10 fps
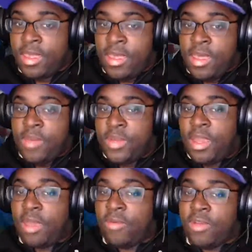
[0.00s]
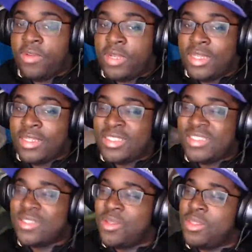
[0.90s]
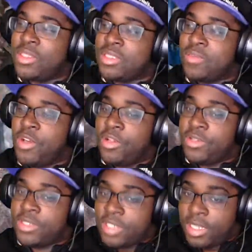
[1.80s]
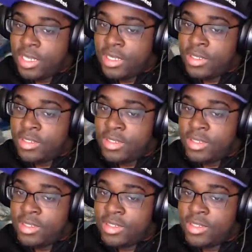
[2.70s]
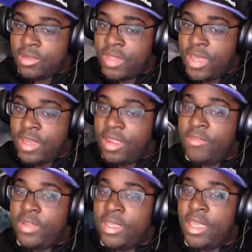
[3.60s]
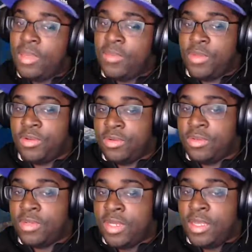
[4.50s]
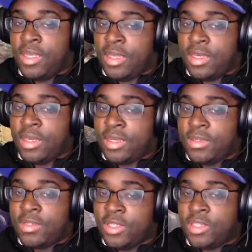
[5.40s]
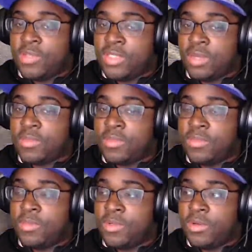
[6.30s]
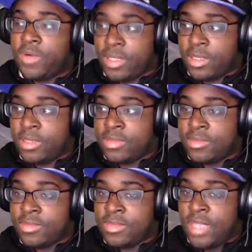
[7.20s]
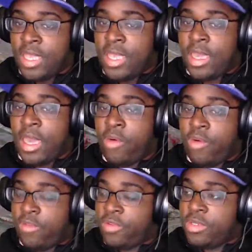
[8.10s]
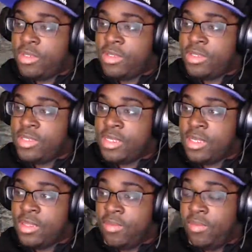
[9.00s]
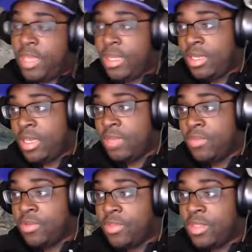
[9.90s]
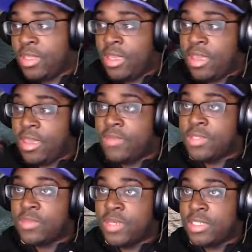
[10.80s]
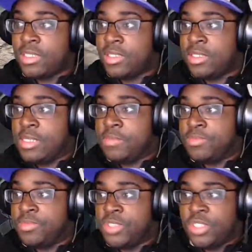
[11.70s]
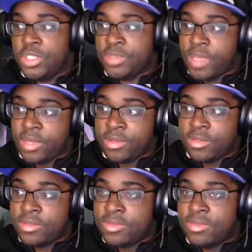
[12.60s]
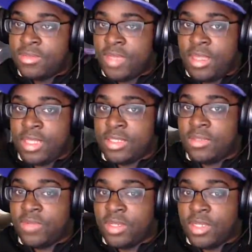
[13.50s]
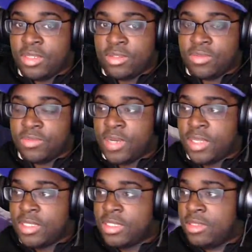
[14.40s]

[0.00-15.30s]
But however, it is on the smaller side. So not every game mode queues up quickly. However, the main game mode that they have is basically Siege Battle, and that's the one that you'll probably see